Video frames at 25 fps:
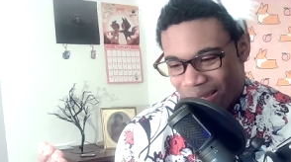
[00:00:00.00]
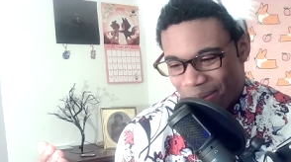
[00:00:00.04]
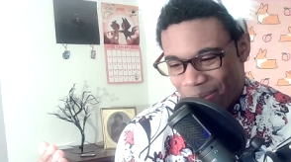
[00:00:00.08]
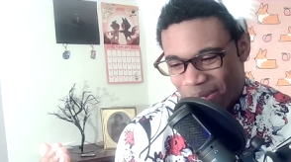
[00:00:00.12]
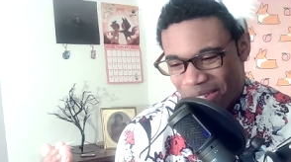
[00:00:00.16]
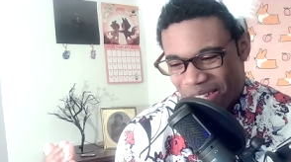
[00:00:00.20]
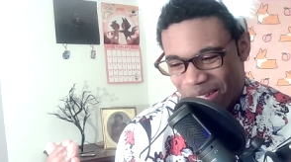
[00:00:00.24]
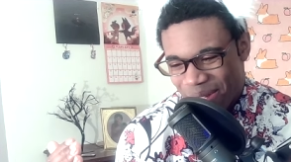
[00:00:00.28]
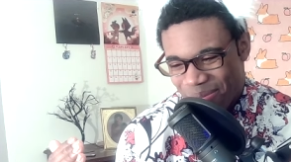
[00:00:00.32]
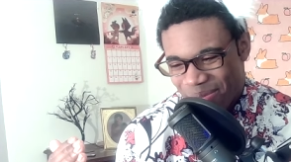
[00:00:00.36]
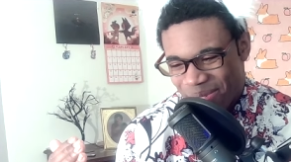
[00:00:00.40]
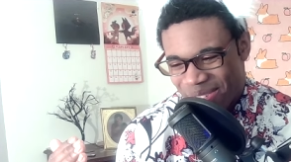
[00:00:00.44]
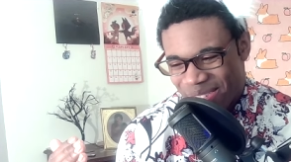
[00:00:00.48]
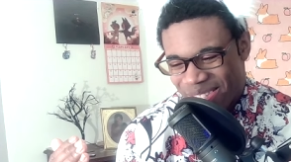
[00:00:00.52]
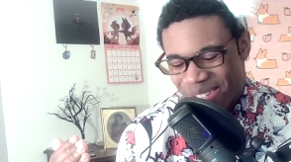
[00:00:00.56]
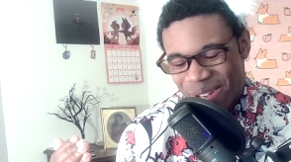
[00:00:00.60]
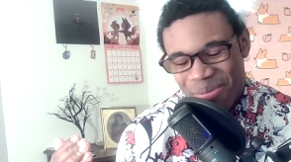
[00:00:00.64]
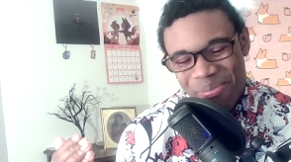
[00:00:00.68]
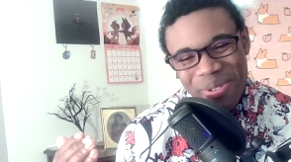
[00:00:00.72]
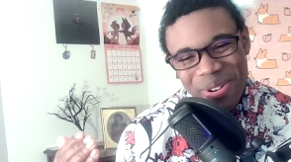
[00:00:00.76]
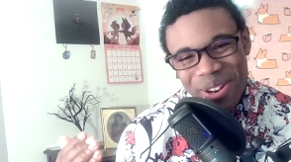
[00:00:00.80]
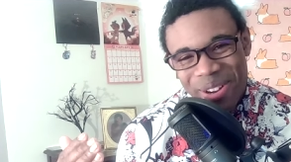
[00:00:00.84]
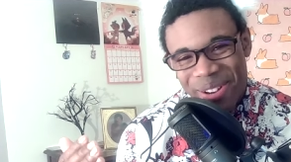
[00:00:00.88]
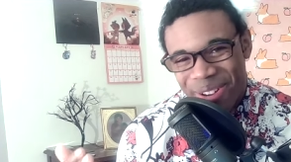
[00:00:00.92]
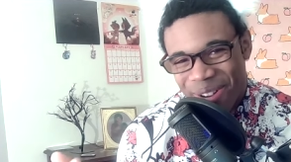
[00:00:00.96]
becomes
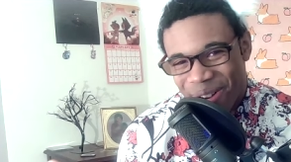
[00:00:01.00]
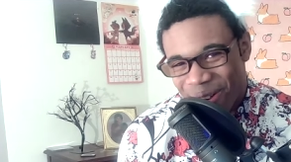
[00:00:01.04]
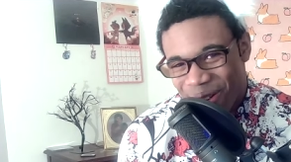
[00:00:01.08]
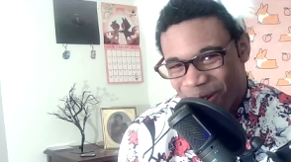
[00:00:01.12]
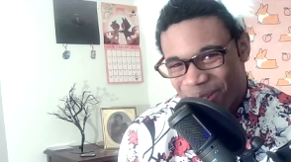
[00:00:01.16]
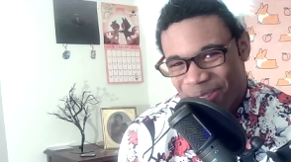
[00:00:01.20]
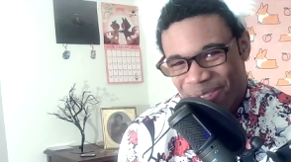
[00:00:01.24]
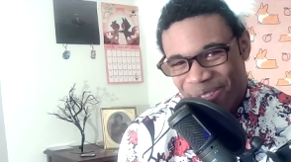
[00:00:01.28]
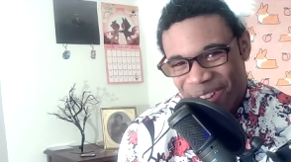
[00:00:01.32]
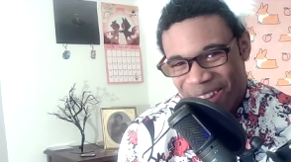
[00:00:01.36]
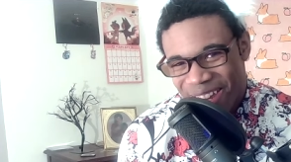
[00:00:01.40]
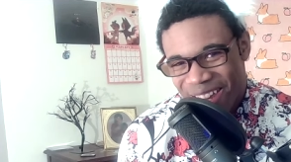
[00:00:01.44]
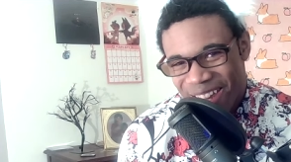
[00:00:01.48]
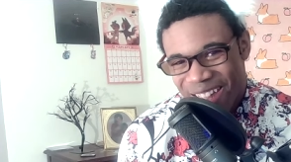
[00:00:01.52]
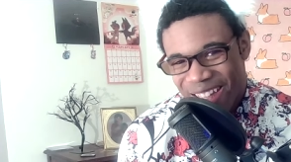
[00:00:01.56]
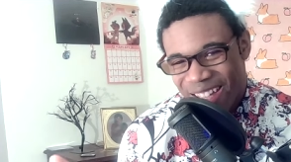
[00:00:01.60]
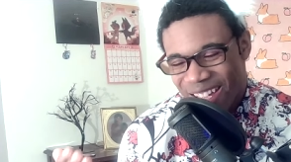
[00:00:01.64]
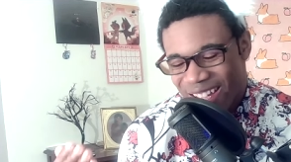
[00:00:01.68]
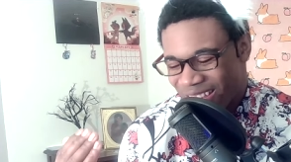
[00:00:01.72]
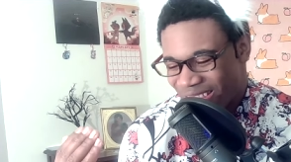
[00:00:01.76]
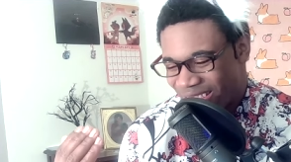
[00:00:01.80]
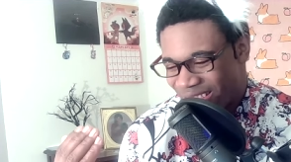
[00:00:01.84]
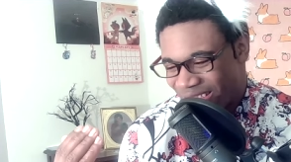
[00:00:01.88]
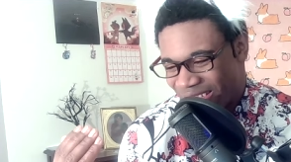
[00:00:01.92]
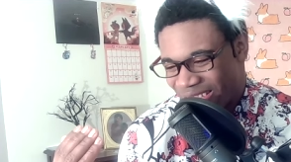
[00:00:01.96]
super goofy
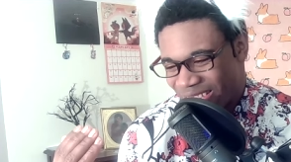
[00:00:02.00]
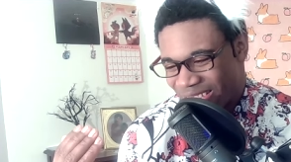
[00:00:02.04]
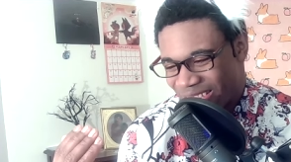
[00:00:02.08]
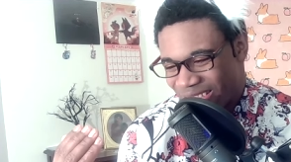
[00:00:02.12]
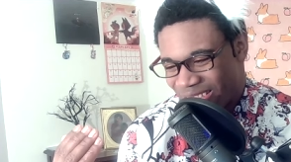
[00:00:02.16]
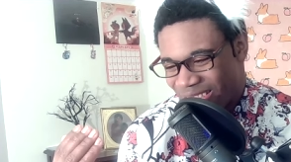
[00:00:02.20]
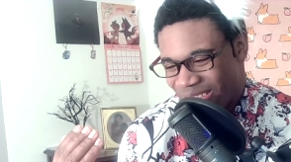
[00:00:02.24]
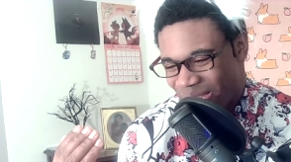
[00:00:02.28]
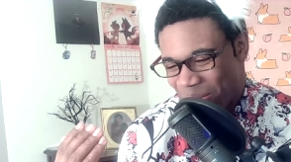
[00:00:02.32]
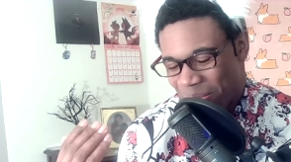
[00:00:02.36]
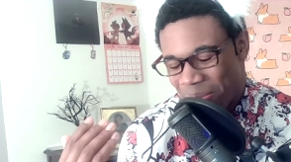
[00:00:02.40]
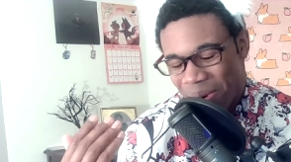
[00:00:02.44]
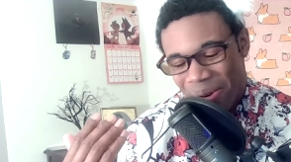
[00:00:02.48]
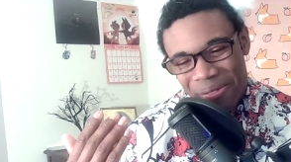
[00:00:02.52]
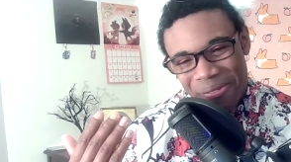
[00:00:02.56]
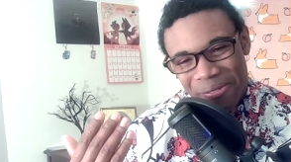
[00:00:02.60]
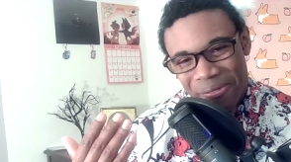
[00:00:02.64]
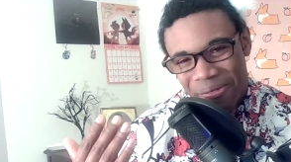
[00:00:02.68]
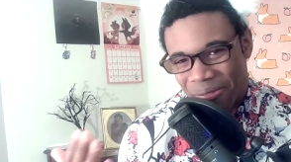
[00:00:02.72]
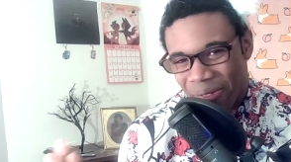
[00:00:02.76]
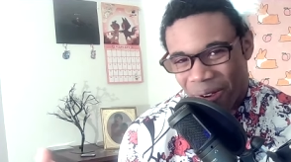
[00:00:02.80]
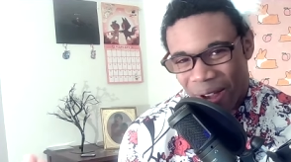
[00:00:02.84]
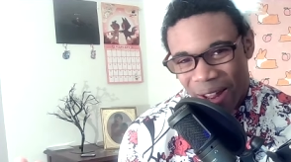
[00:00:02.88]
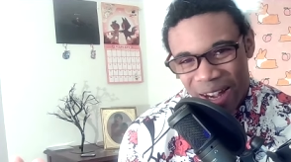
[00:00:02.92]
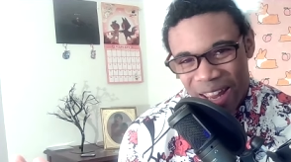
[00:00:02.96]
and super
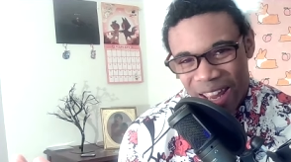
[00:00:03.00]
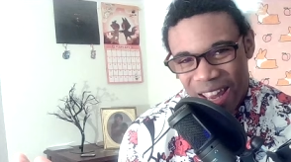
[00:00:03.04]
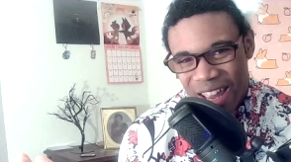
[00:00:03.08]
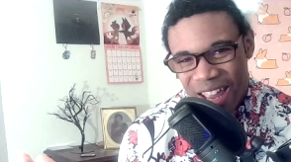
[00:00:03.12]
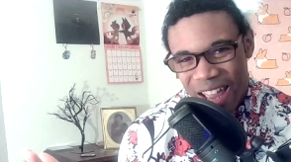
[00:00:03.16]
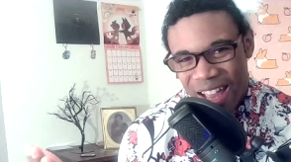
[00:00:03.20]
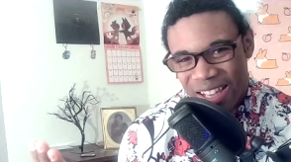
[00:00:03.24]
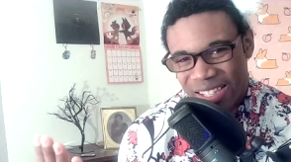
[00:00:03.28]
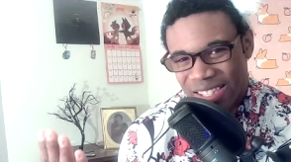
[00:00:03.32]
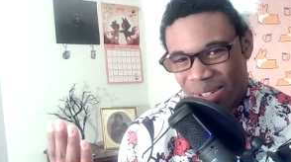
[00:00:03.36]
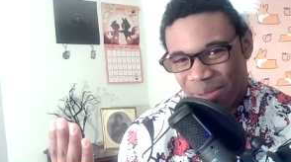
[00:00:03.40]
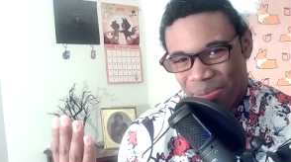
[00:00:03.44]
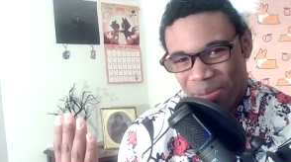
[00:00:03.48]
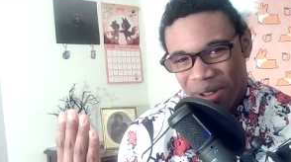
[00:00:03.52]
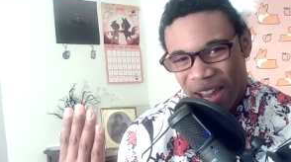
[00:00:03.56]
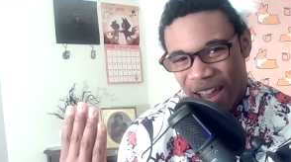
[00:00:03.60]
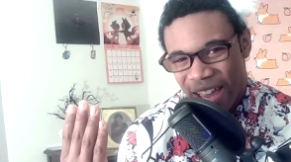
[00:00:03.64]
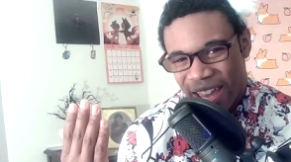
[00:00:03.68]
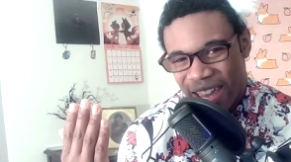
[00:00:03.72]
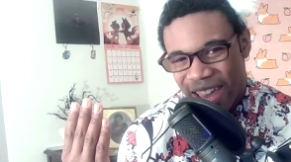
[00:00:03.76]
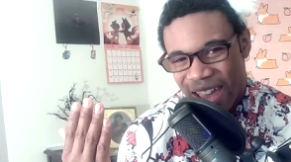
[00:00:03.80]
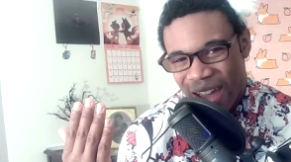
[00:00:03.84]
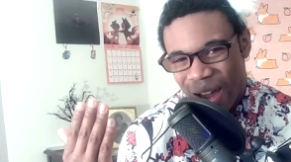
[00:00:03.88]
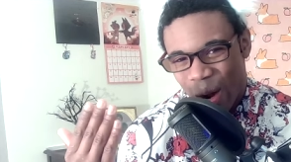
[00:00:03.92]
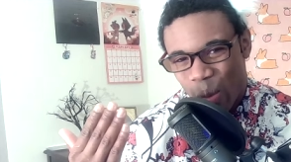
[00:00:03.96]
funny, something I
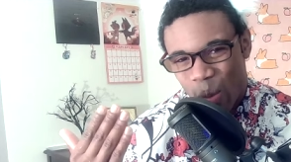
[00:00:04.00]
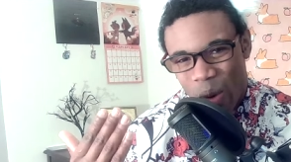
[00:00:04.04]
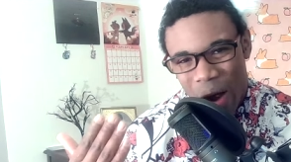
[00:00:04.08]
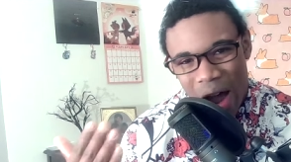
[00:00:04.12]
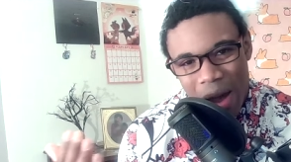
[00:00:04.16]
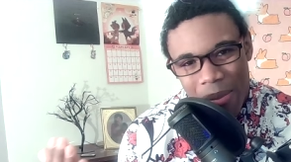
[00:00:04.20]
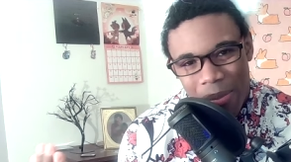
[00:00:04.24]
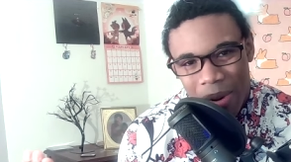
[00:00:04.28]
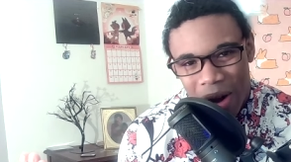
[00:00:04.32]
can't wipe